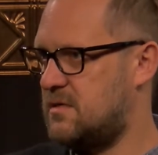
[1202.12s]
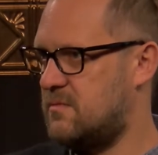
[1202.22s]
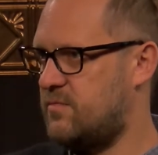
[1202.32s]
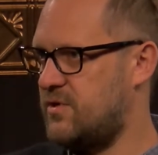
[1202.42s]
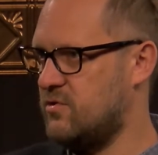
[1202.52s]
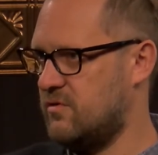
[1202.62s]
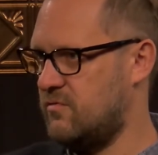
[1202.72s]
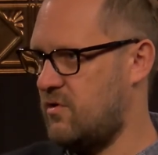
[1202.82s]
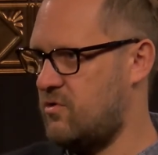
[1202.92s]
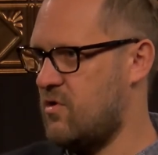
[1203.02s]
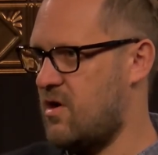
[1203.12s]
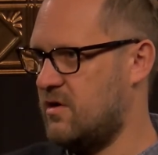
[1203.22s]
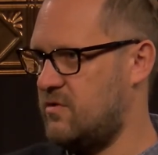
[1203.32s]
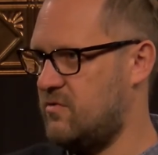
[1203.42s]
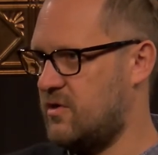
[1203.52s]
but you're
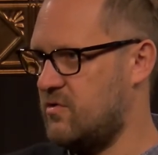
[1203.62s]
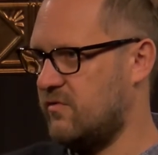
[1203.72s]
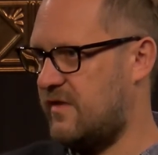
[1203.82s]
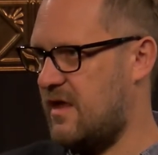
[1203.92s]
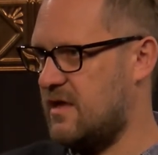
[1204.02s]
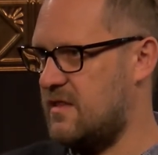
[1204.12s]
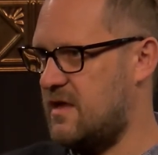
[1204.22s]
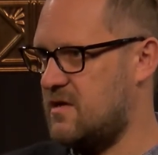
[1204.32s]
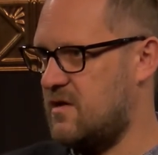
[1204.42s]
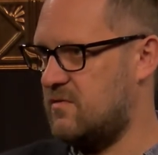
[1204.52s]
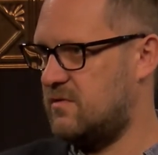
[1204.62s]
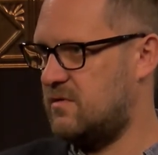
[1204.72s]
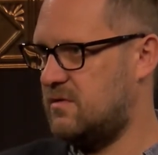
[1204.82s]
arguing. You're saying they don't.